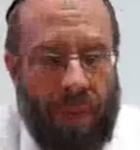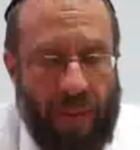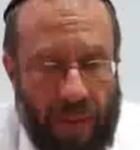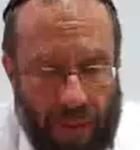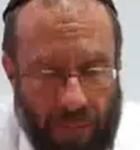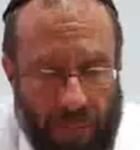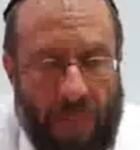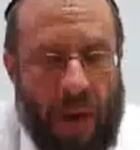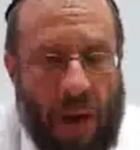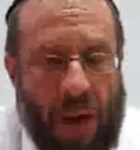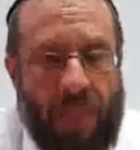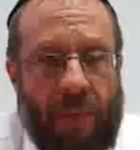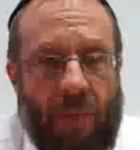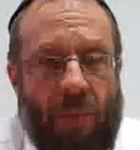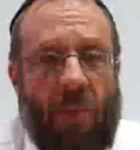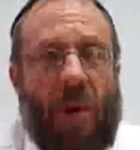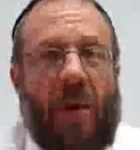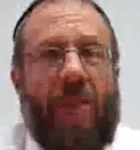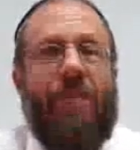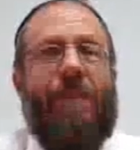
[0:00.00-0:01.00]
the Bible,
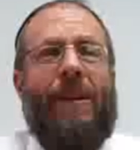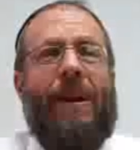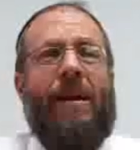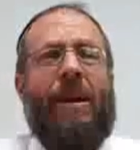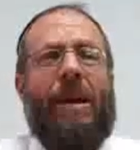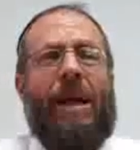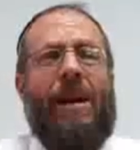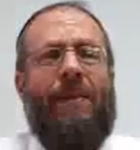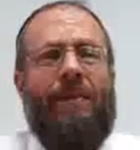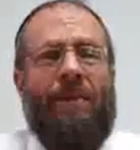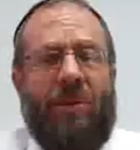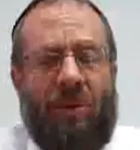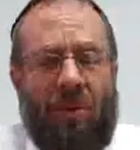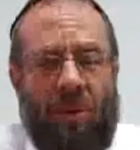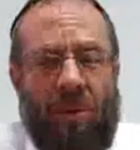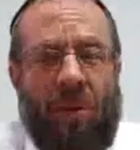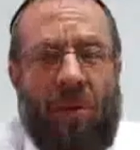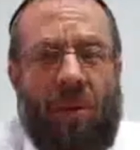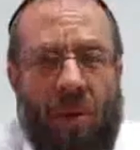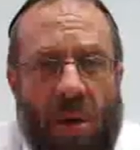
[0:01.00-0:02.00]
one can
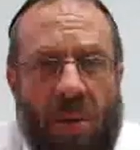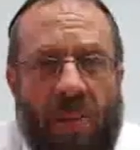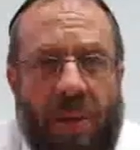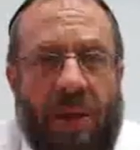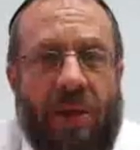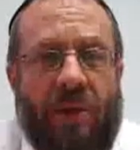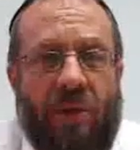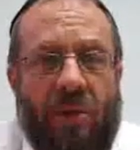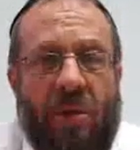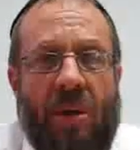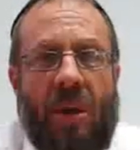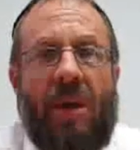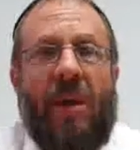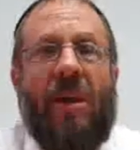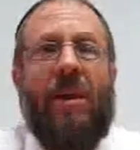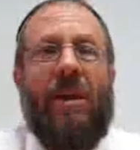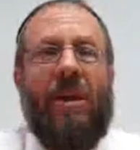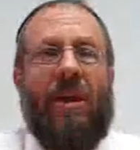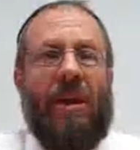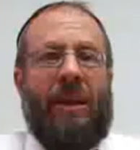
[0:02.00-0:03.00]
pursue the Chumash
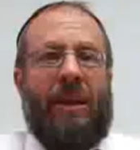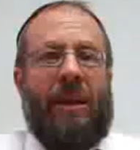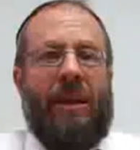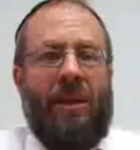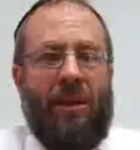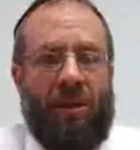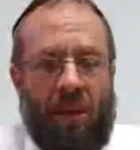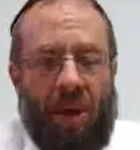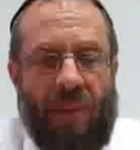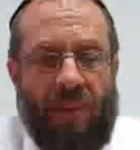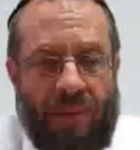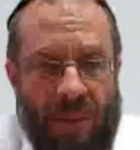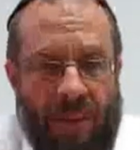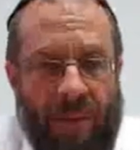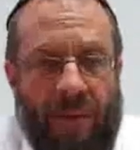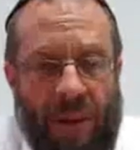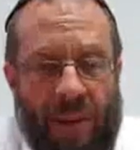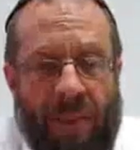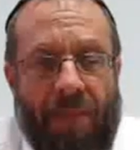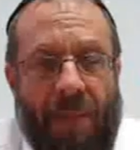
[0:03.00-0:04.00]
in terms
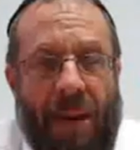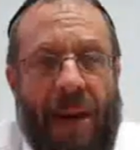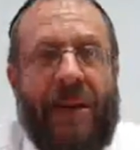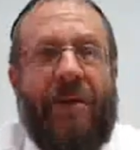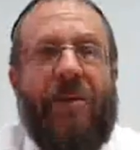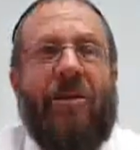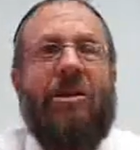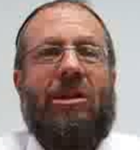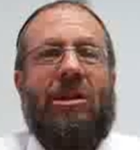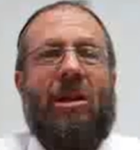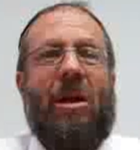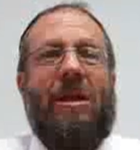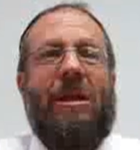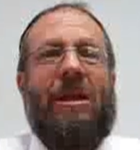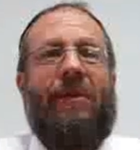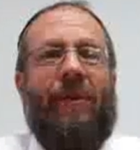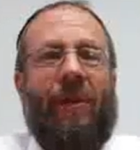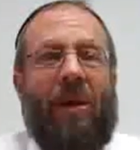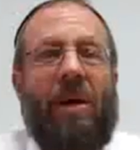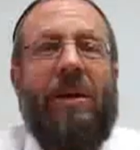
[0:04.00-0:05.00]
of modern
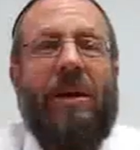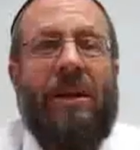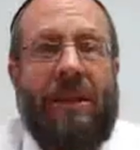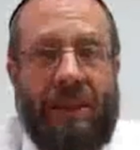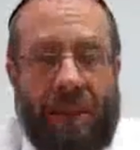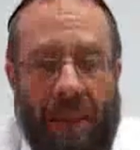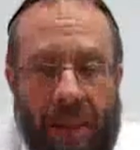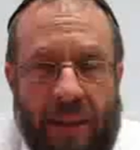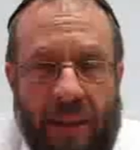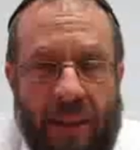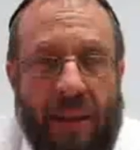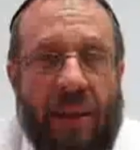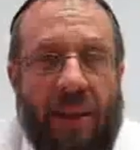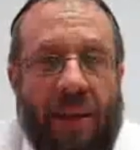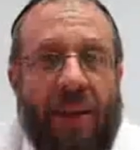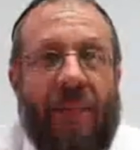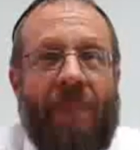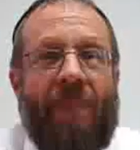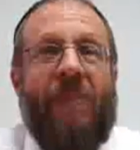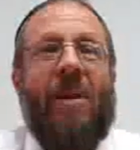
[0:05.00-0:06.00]
scientific understanding,
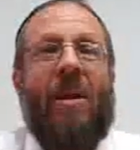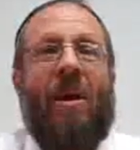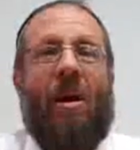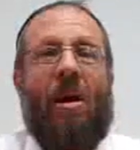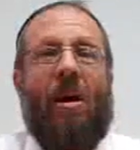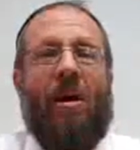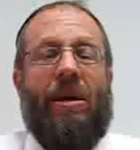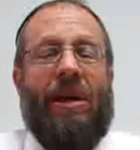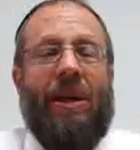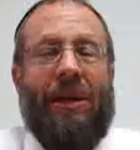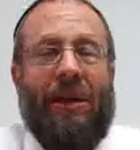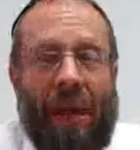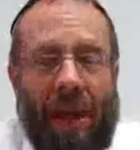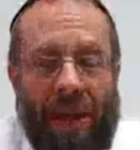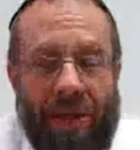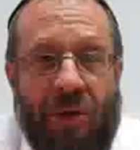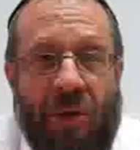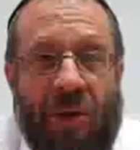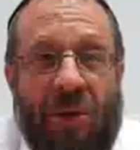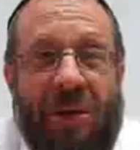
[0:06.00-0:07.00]

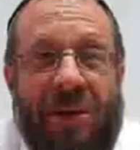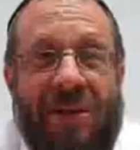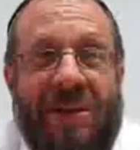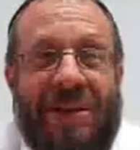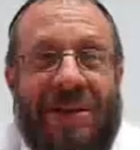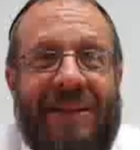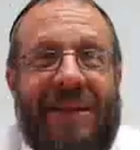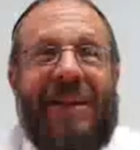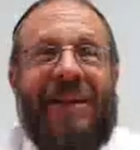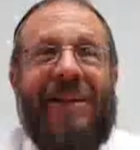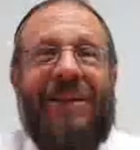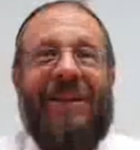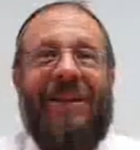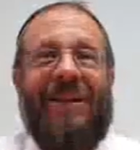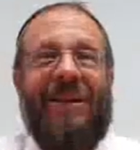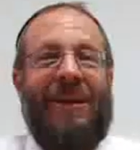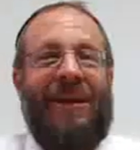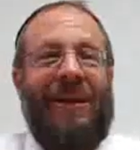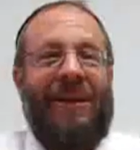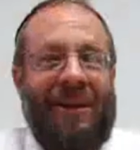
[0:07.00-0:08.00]
archaeological
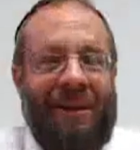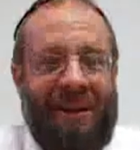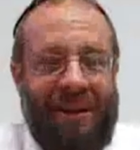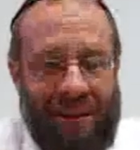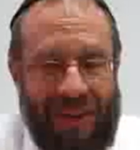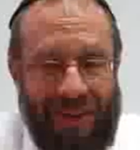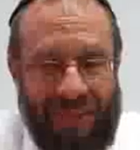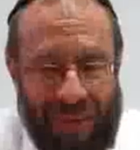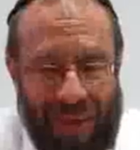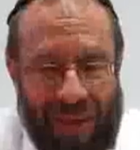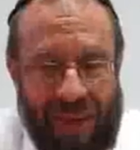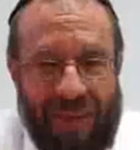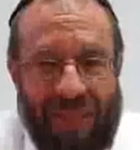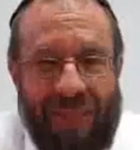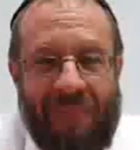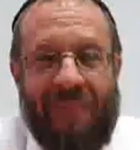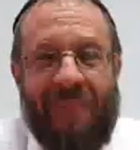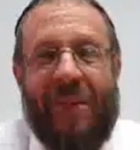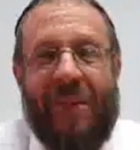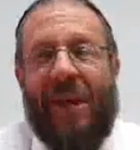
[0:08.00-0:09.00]
understanding, even,
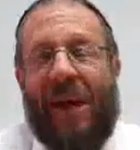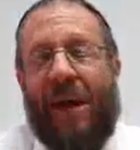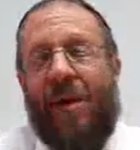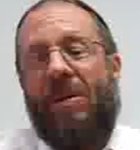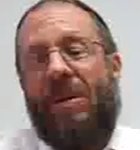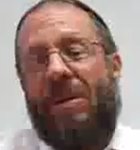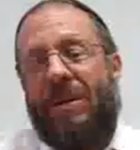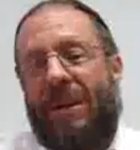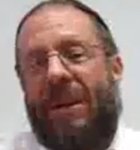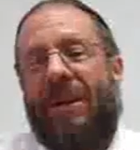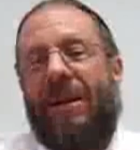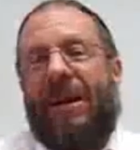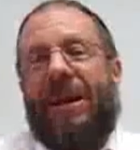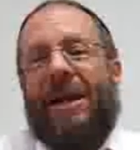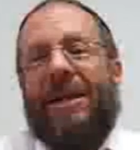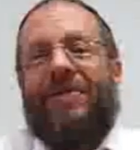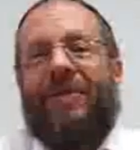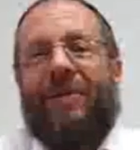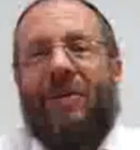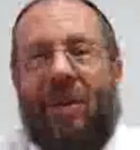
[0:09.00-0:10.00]
I wouldn't say
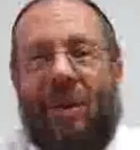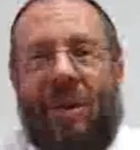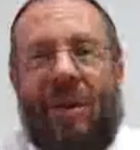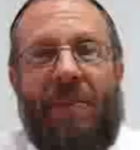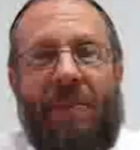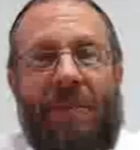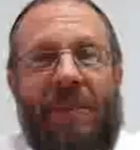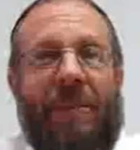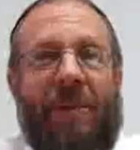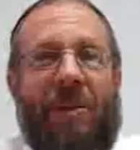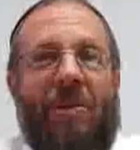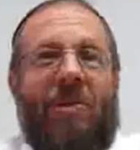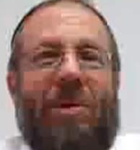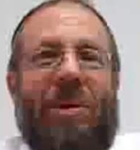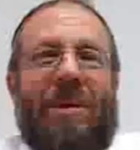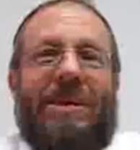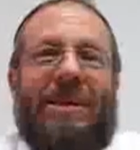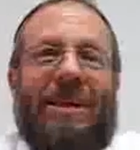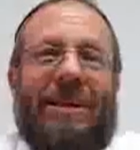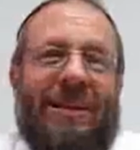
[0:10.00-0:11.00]
Chas v'sholem, biblical
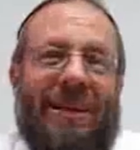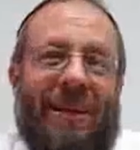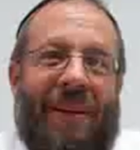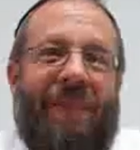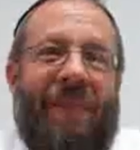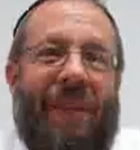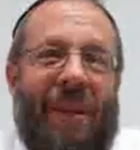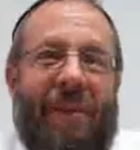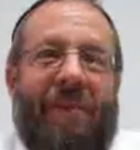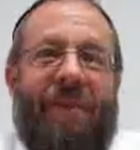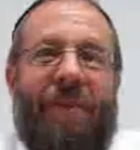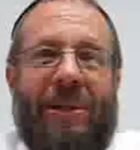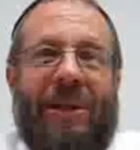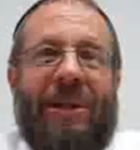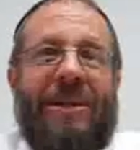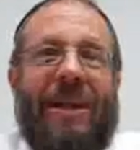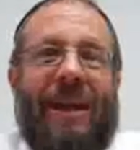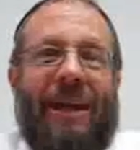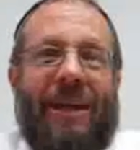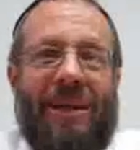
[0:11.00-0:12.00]
criticism, but the
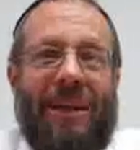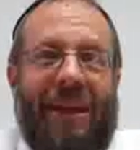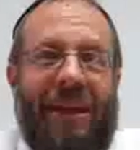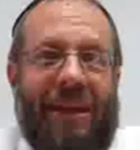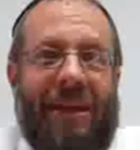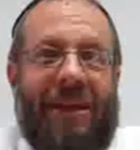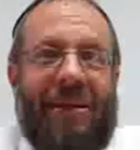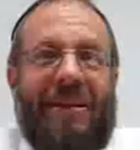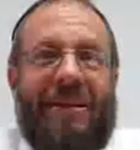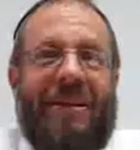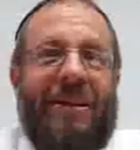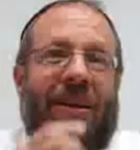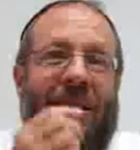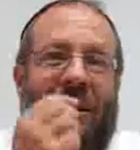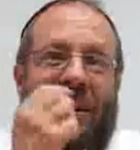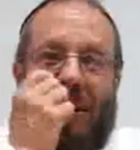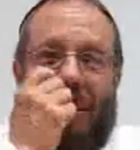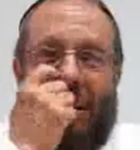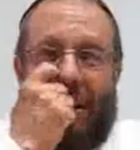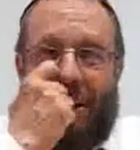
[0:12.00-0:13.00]
techniques
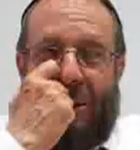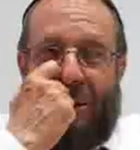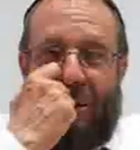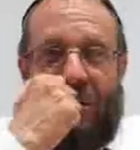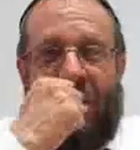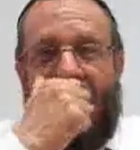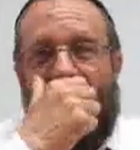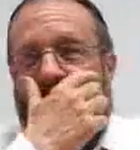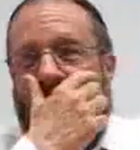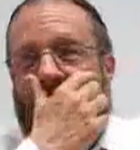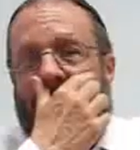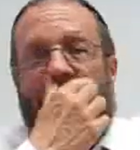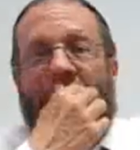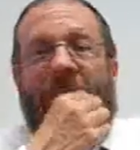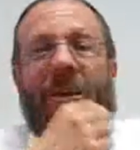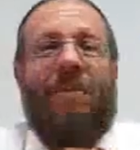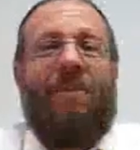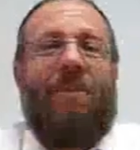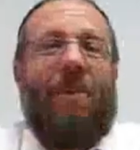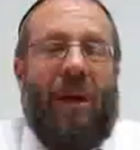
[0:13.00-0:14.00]
that are used
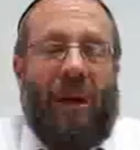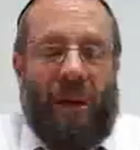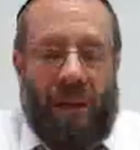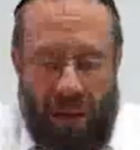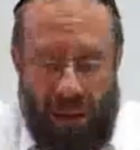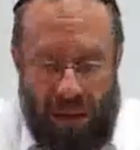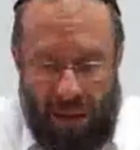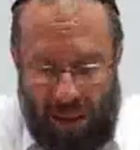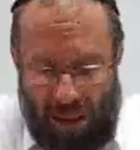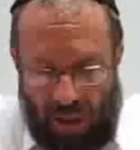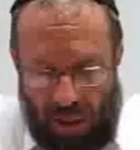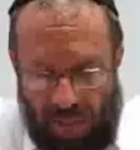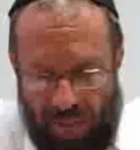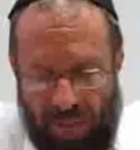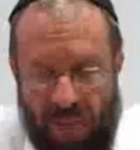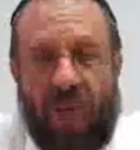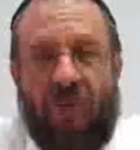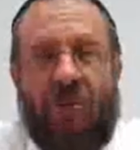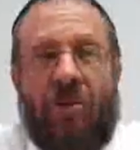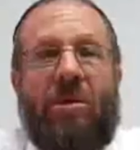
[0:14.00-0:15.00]
by
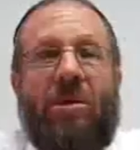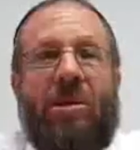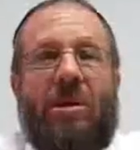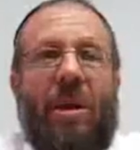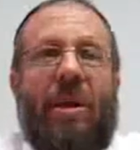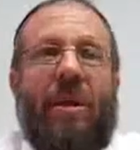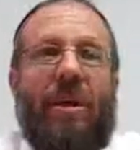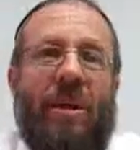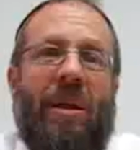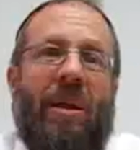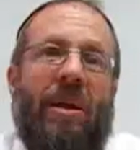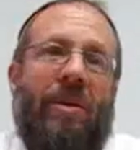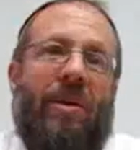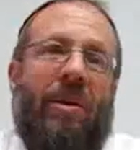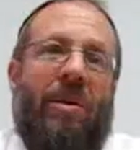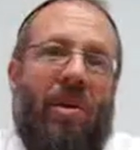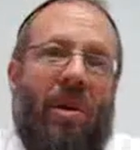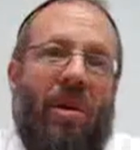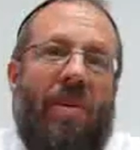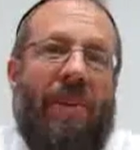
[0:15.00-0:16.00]
um, those who study the
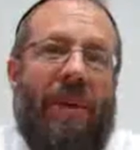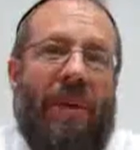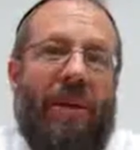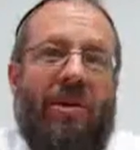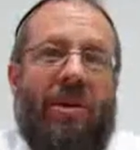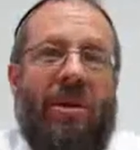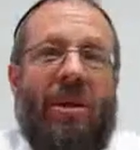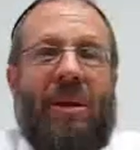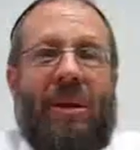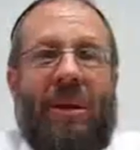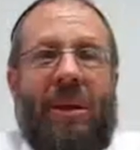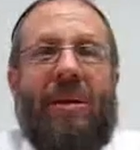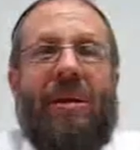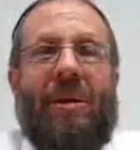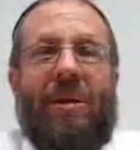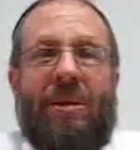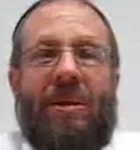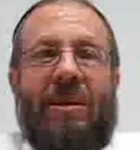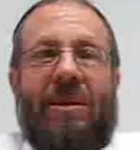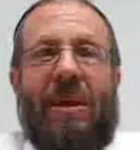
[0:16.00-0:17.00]
Chumash in
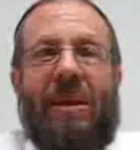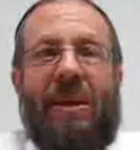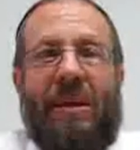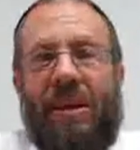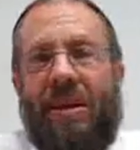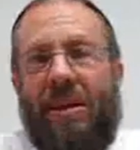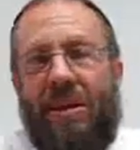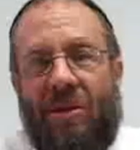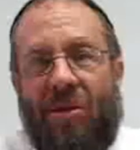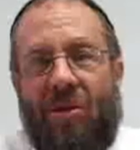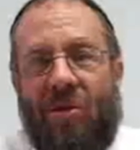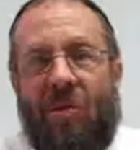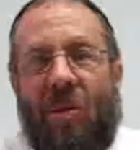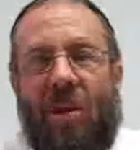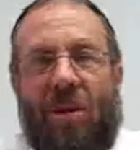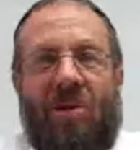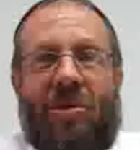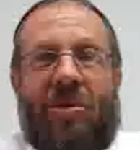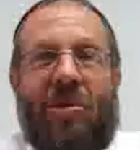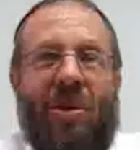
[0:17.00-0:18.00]
understanding the
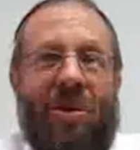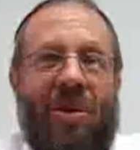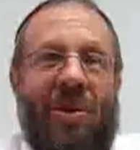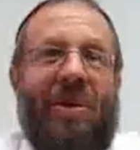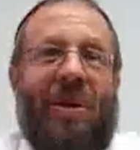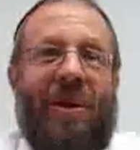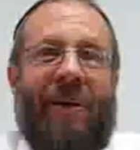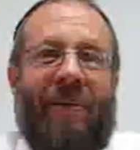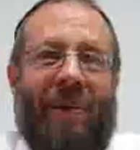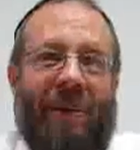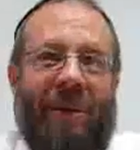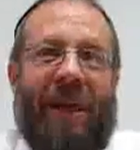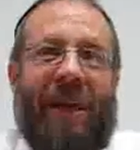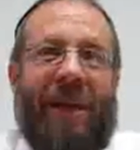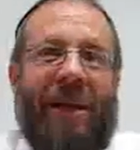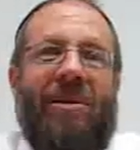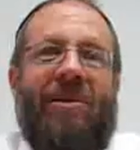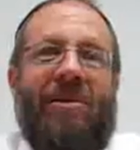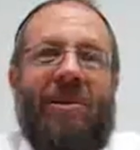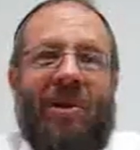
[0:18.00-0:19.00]
structure of the
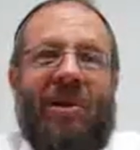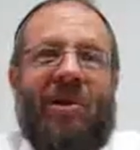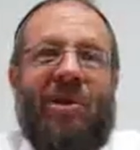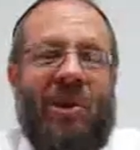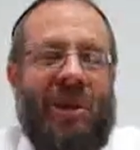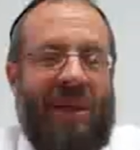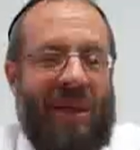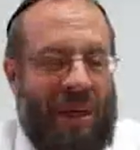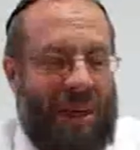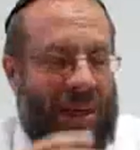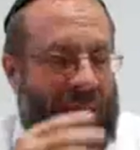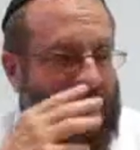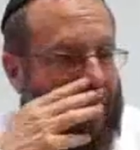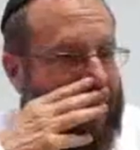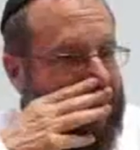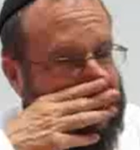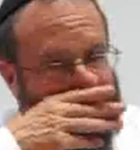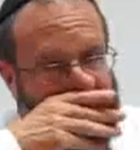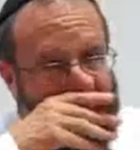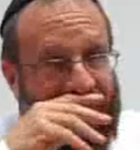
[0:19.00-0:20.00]
language
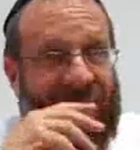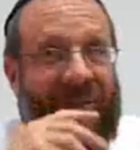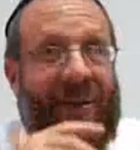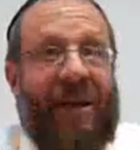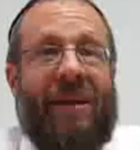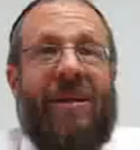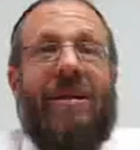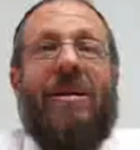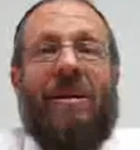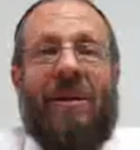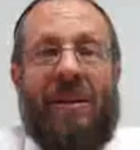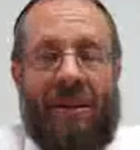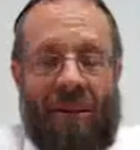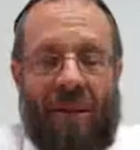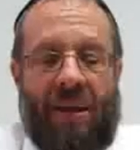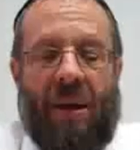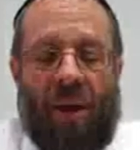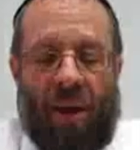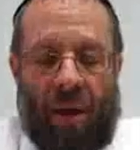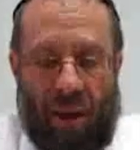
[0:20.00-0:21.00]
as in fact,
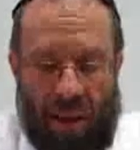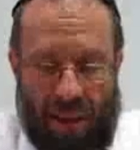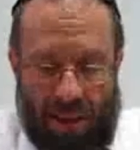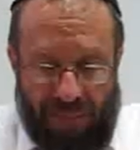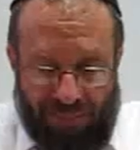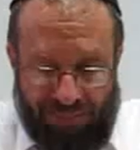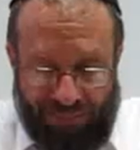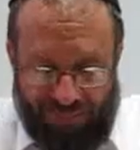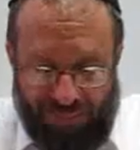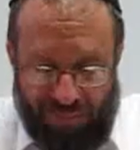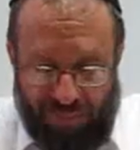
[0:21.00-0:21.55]
um,